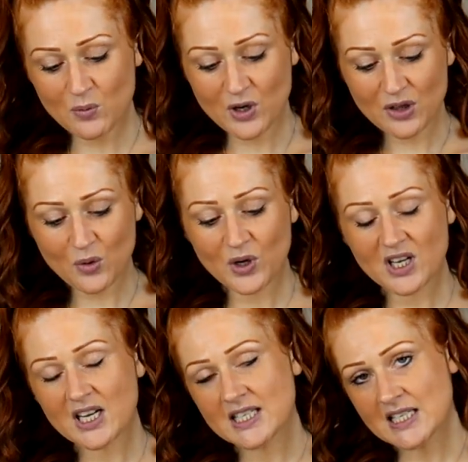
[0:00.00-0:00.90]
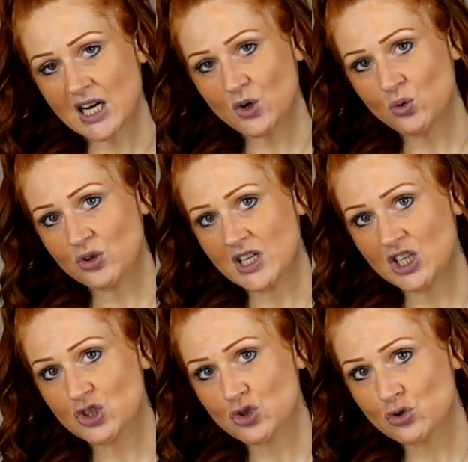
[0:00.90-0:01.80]
with we are going to tackle
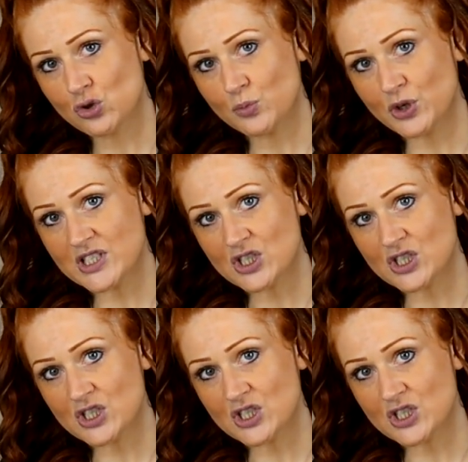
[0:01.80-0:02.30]
the strawberries.